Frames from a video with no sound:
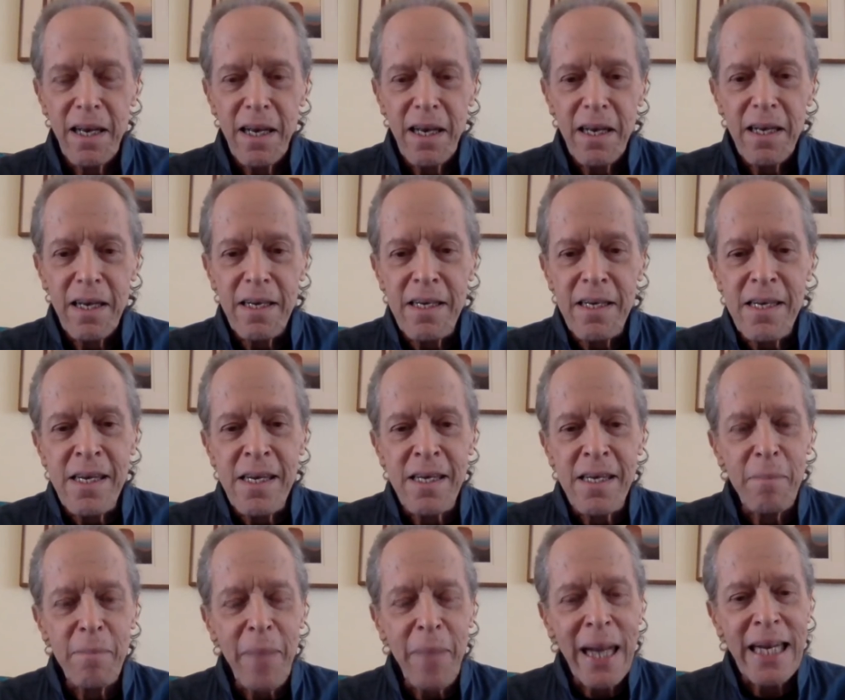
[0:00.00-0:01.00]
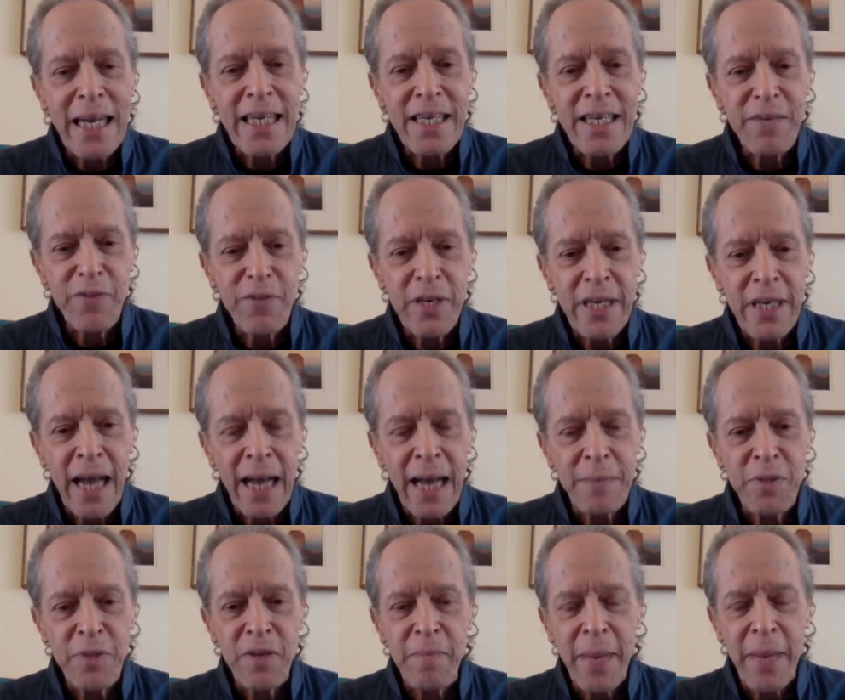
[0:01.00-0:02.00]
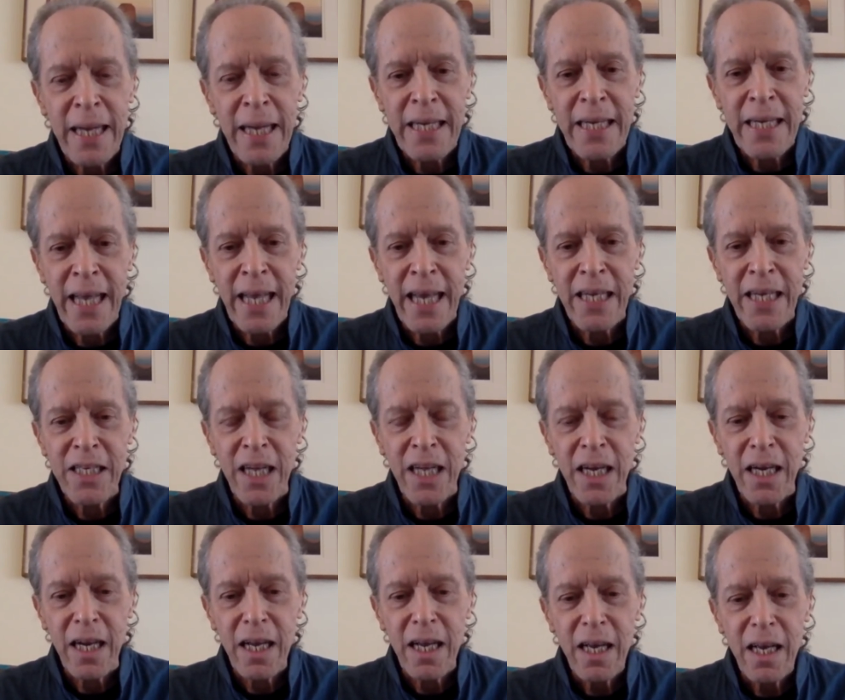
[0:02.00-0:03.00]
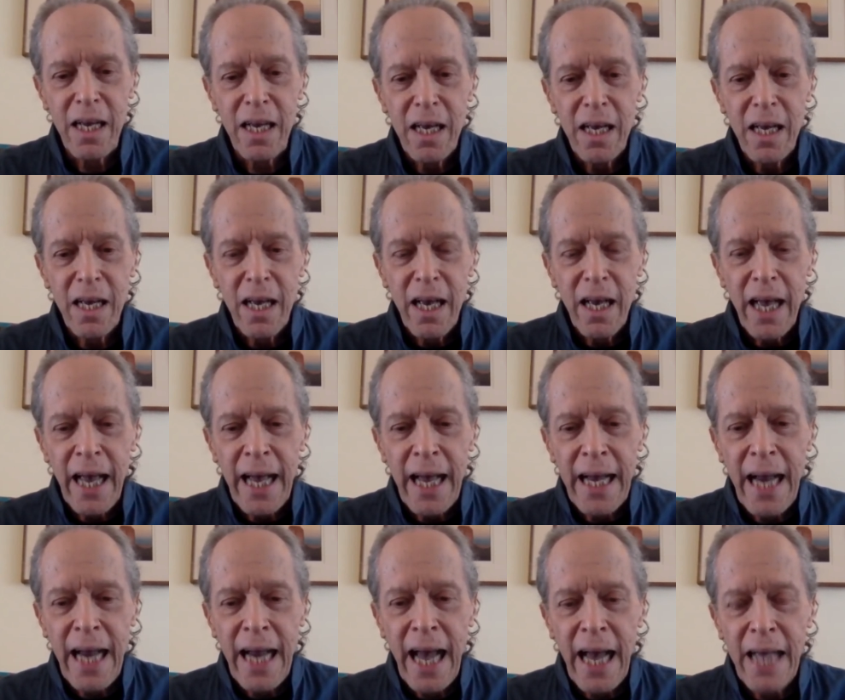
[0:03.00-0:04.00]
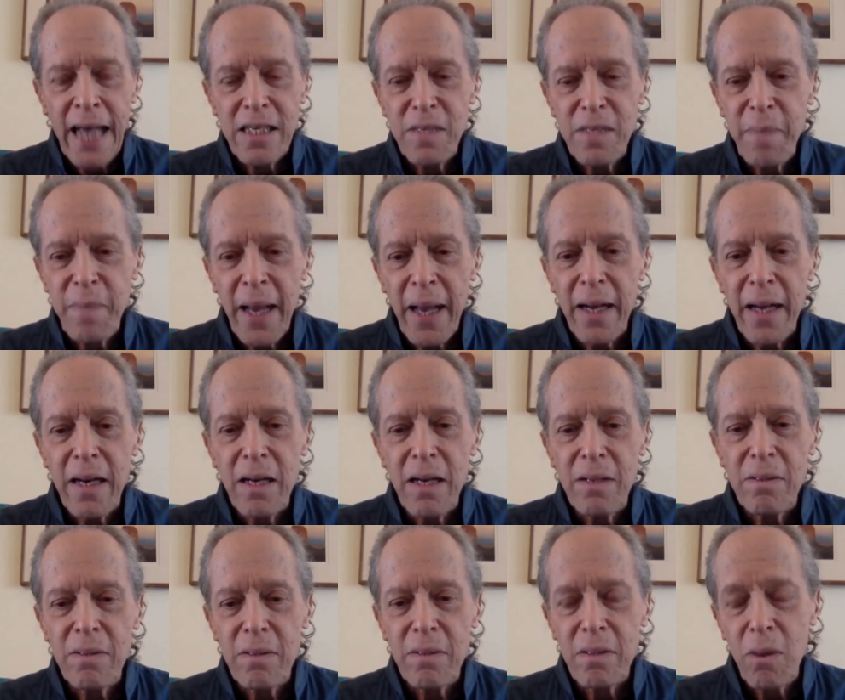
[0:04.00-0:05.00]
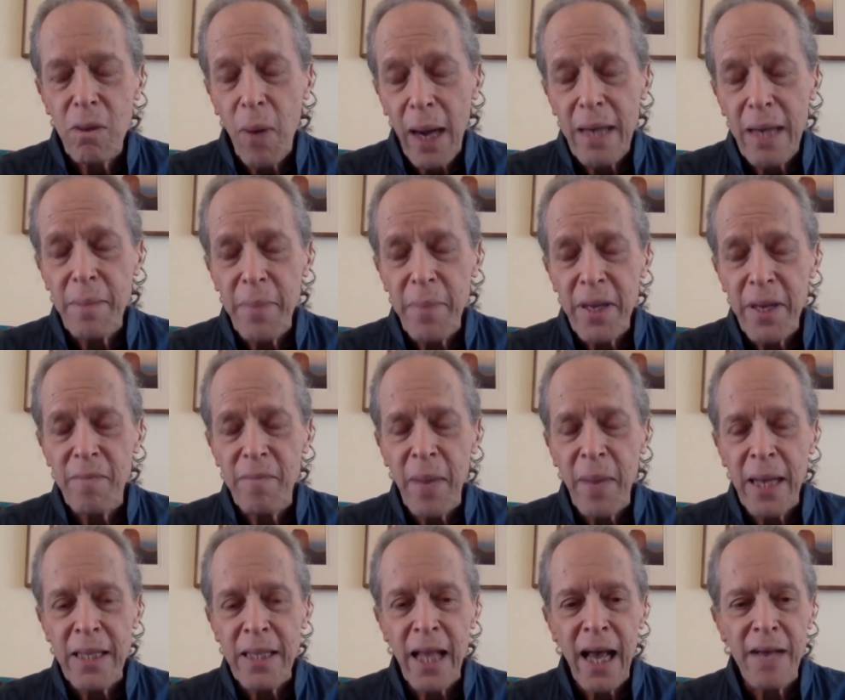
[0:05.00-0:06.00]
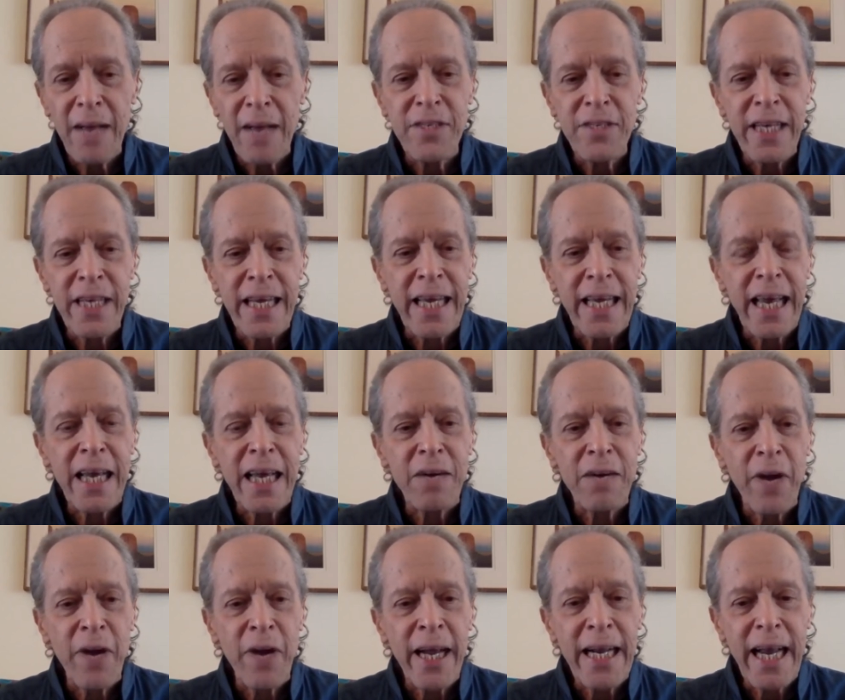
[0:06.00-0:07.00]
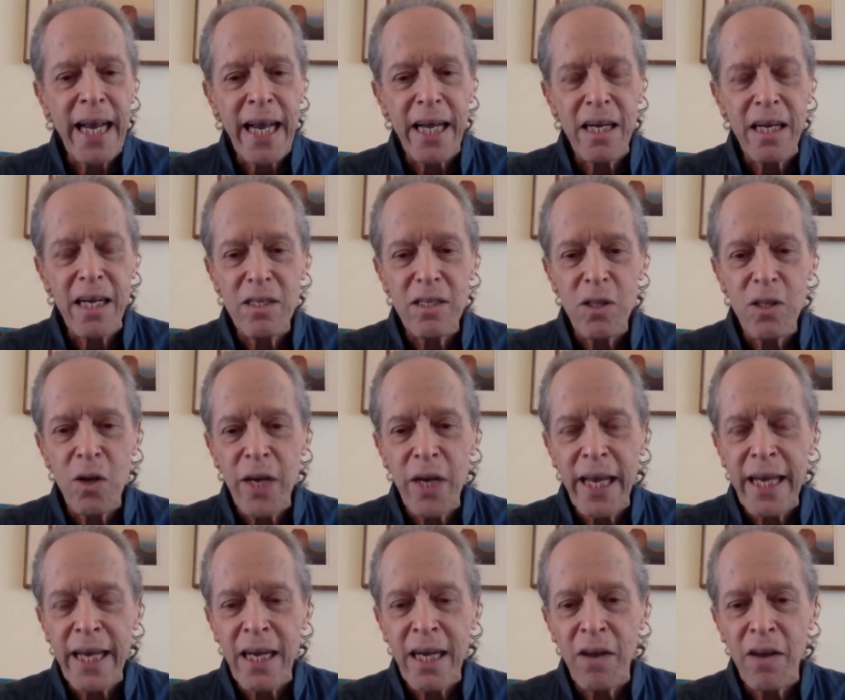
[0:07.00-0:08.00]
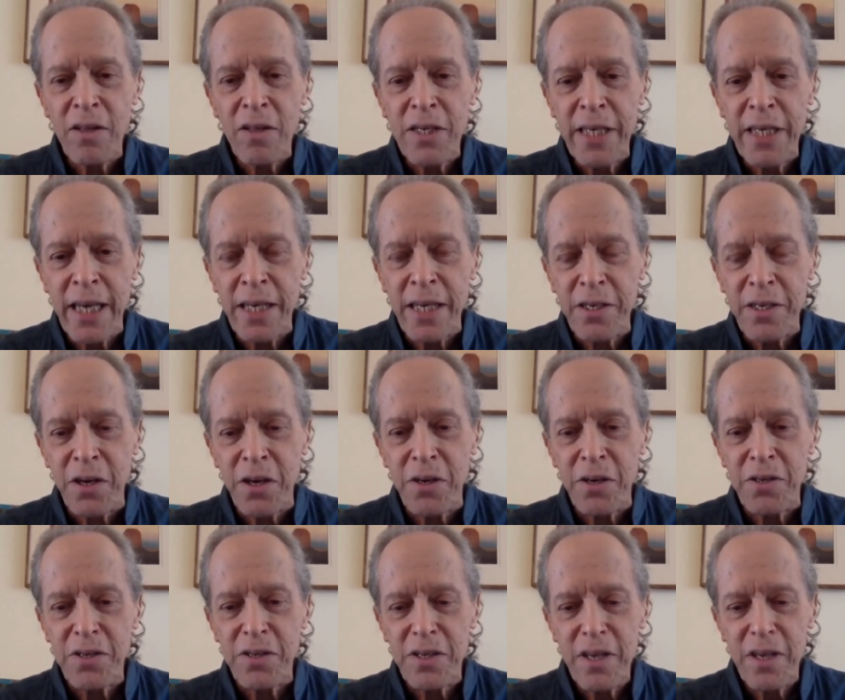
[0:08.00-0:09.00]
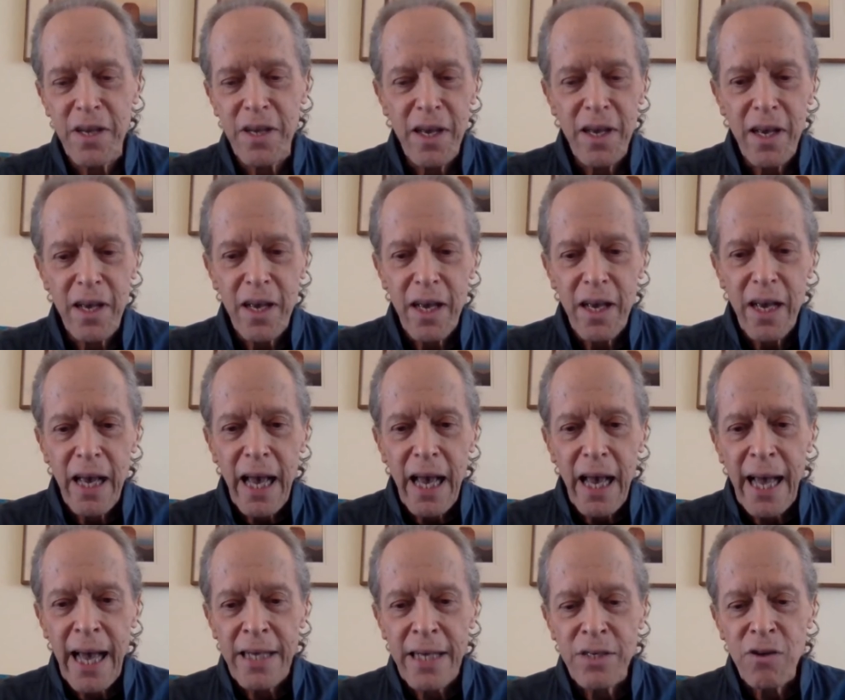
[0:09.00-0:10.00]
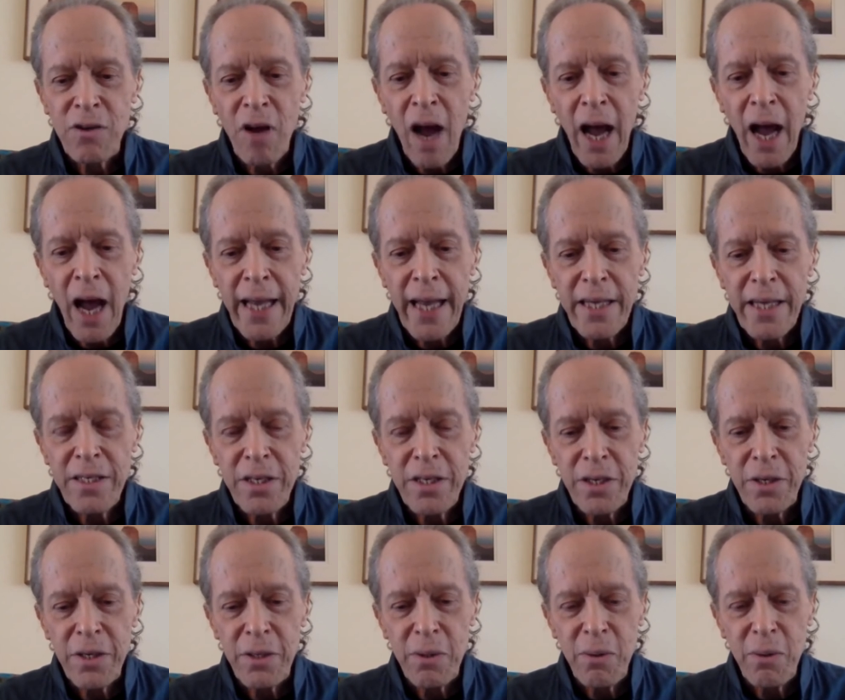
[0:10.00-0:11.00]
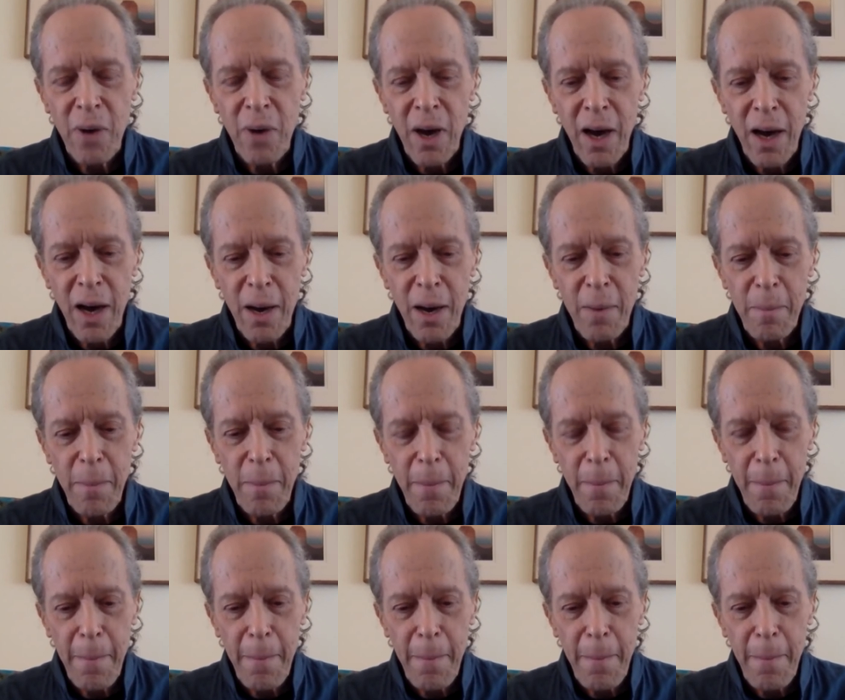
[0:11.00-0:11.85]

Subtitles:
many different types of meditation. And I spent quite a bit of my life seeking, reading, looking at other teachers, and trying to